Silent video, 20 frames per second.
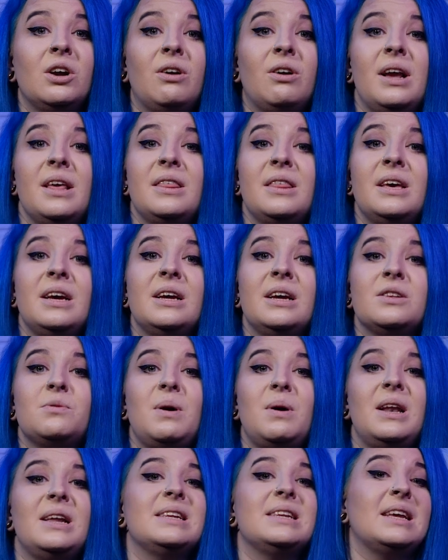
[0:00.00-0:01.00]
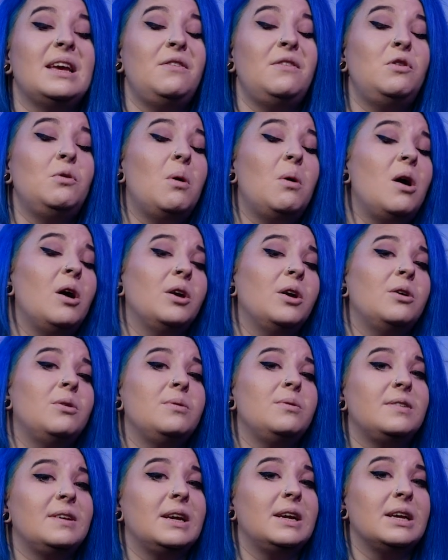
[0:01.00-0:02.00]
Great thing as well is if you are
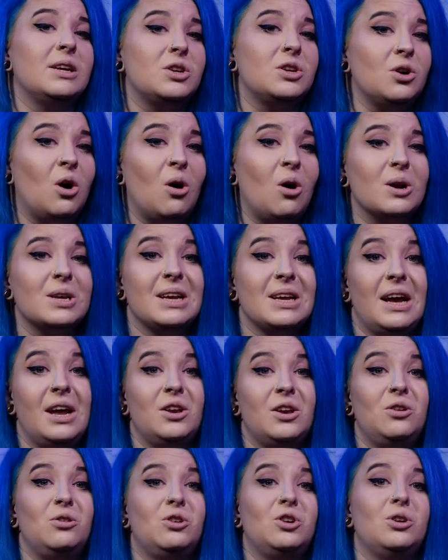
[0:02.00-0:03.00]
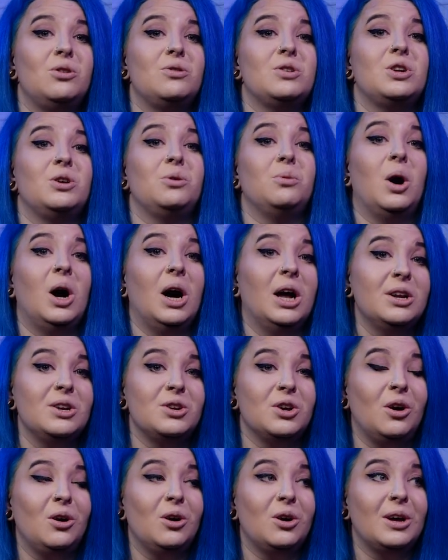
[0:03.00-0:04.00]
using it docked and you choose to
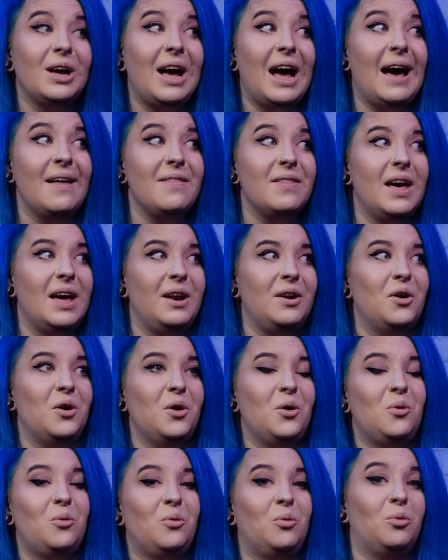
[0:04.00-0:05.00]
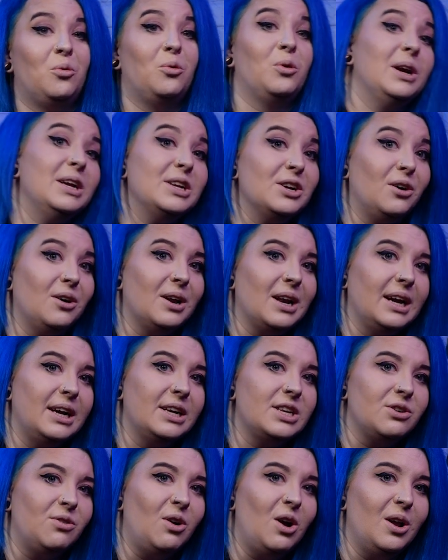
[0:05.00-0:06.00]
undock and then redock
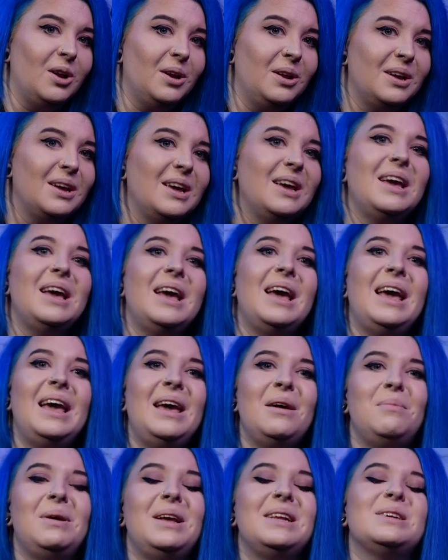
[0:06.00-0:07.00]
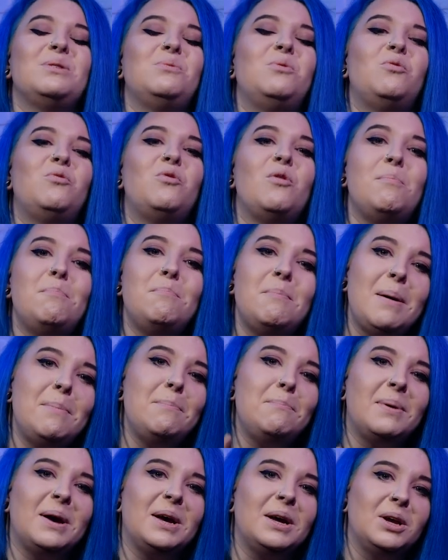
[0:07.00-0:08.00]
later on, it means it will
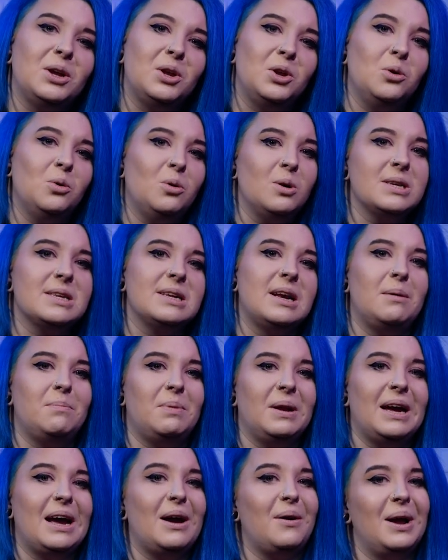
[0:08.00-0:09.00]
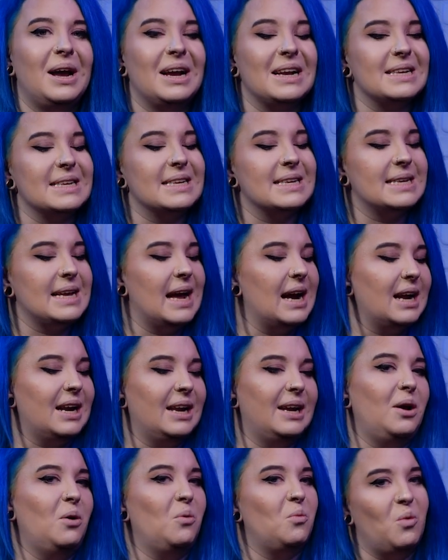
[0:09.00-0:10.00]
remember your snap layout
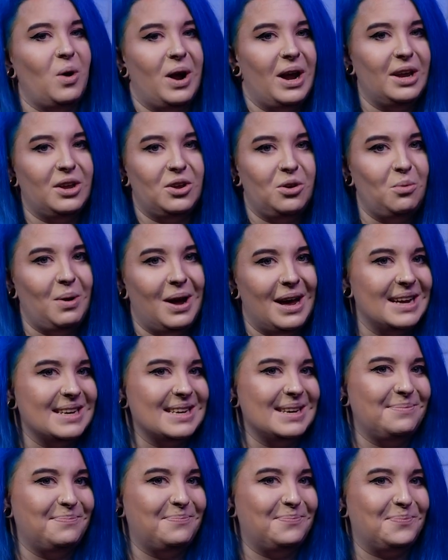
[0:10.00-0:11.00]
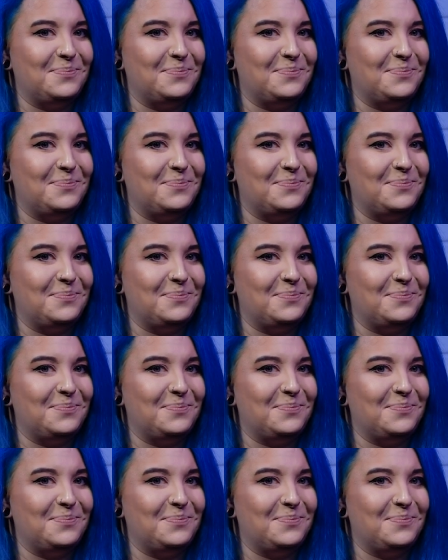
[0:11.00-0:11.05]
exactly where you had it.